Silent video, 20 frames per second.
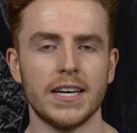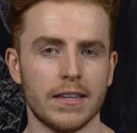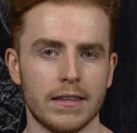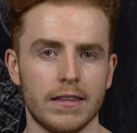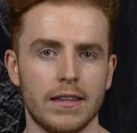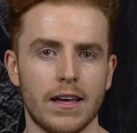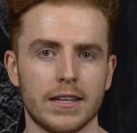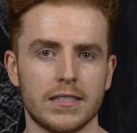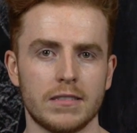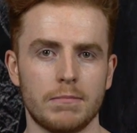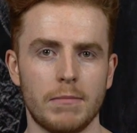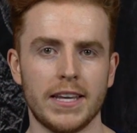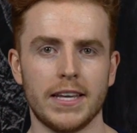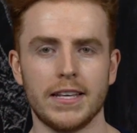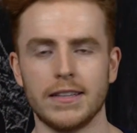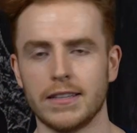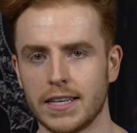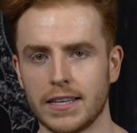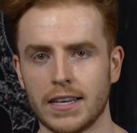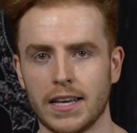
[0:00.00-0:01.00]
thus
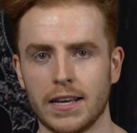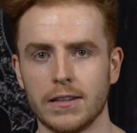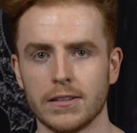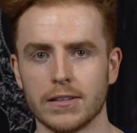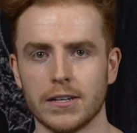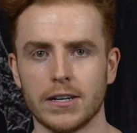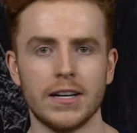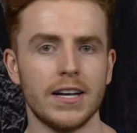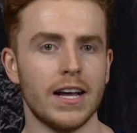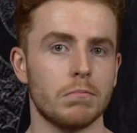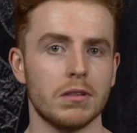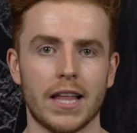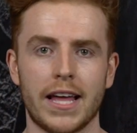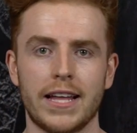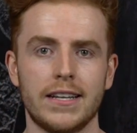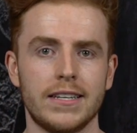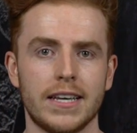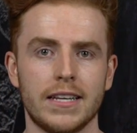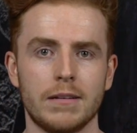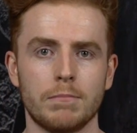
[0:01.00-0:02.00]
making the killer
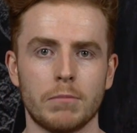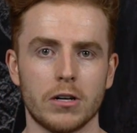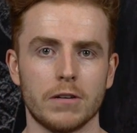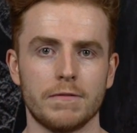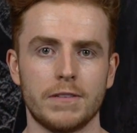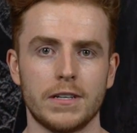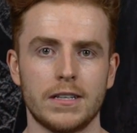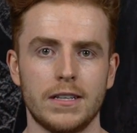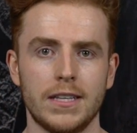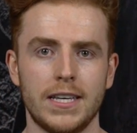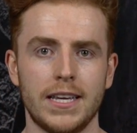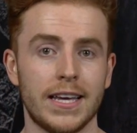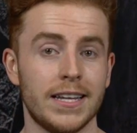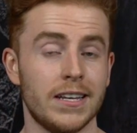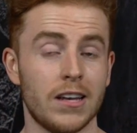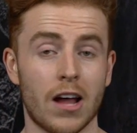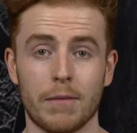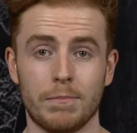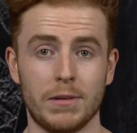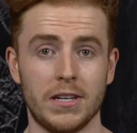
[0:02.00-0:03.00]
blend in perfectly and
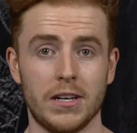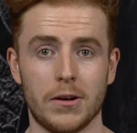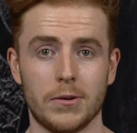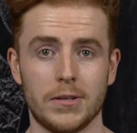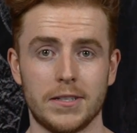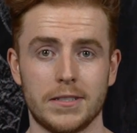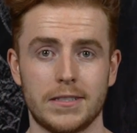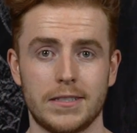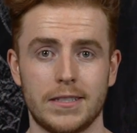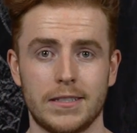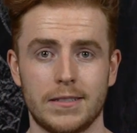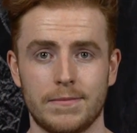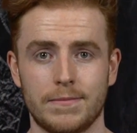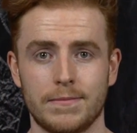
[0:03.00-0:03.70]
not be noticed.